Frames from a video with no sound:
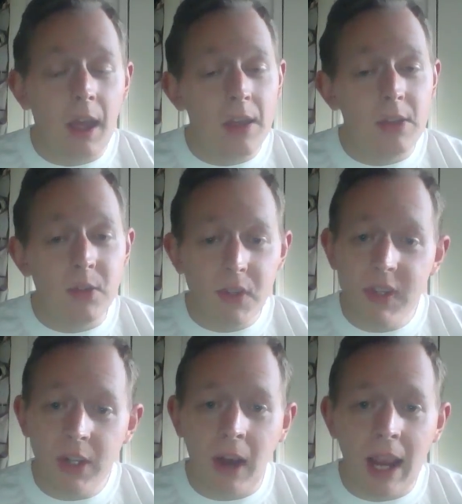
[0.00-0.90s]
uses
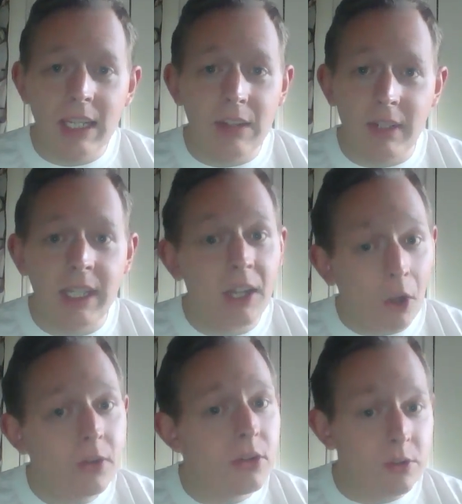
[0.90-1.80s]
interactivity, and
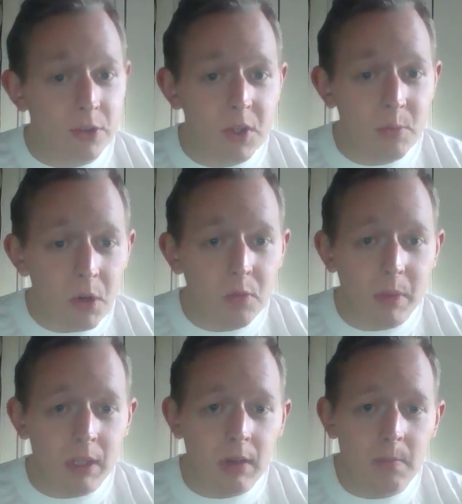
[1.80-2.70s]
also uses
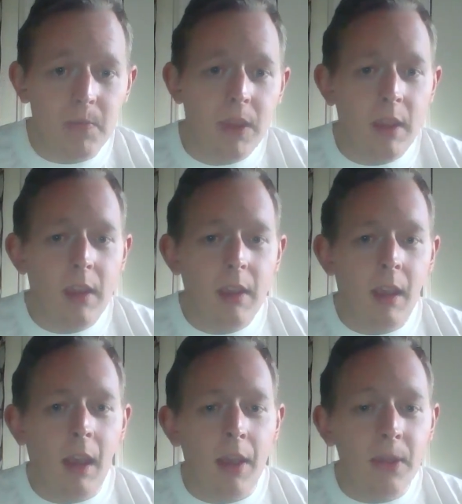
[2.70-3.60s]
movement.
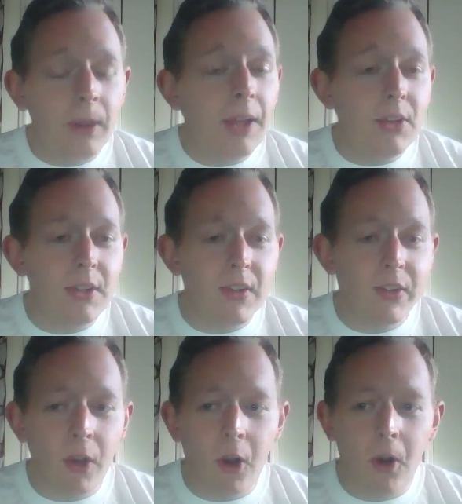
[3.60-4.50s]
The lesson
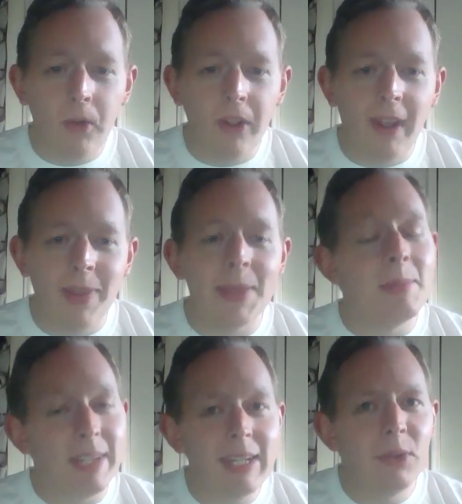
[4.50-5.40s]
is called The
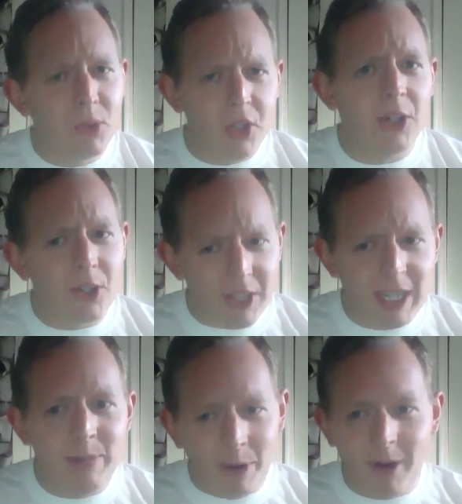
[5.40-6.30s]
Medieval Church
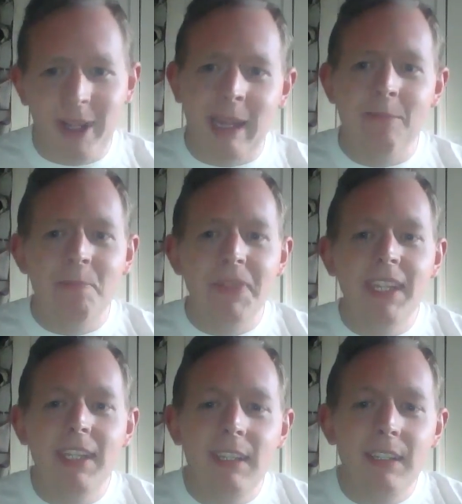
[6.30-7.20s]
Tea Party.
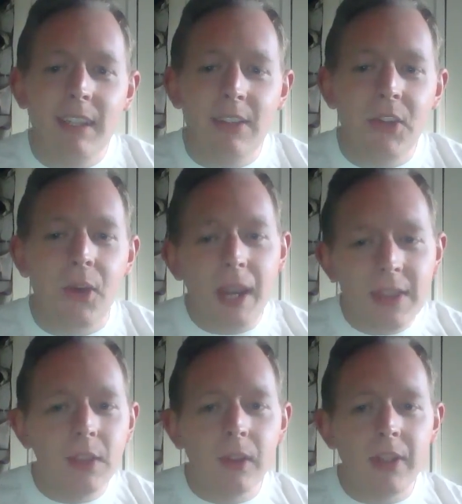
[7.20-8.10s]
So
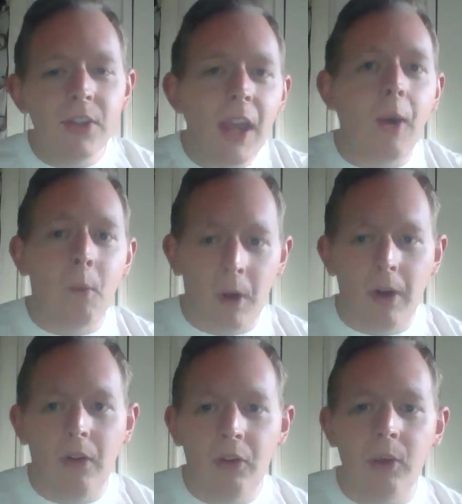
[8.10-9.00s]
here's how it
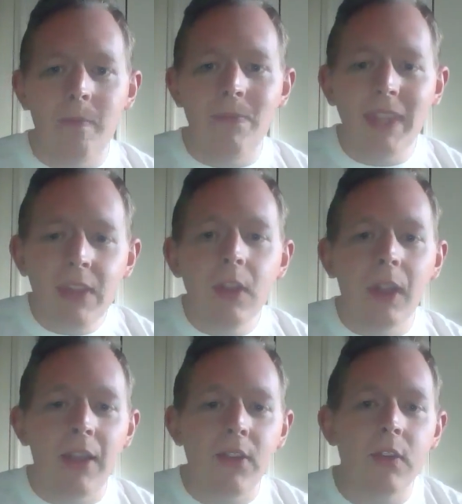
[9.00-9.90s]
works. In the
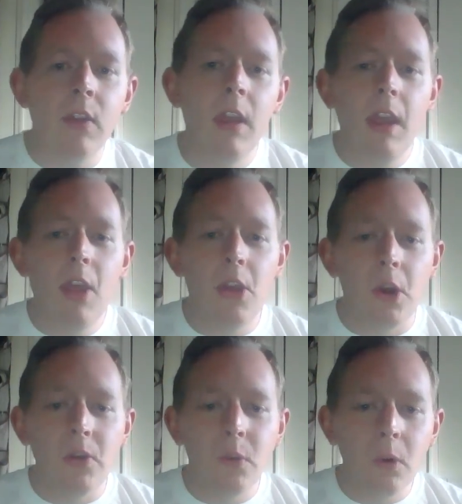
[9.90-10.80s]
lesson, there
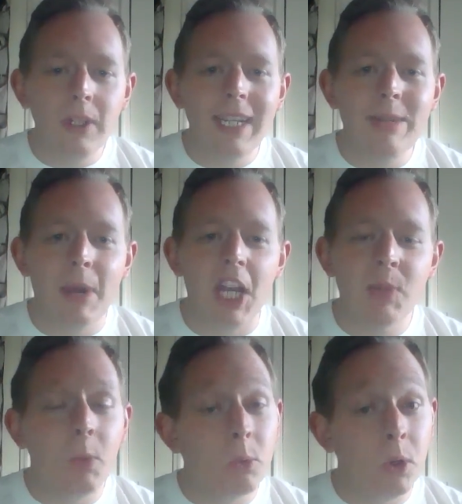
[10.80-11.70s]
are 14
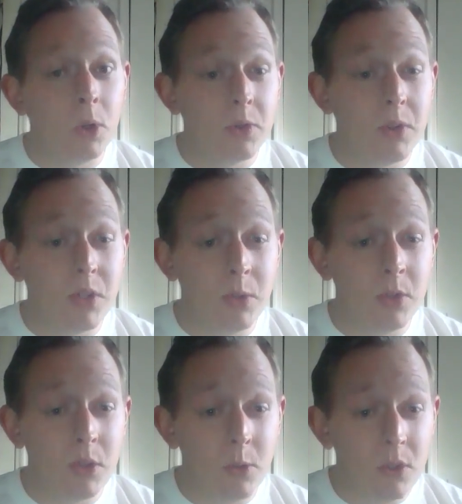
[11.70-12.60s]
possible roles for
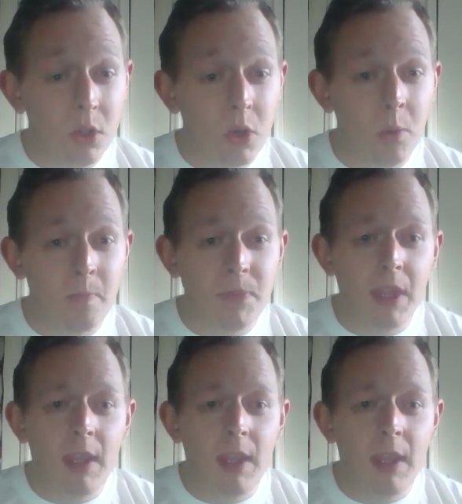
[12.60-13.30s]
students to assume.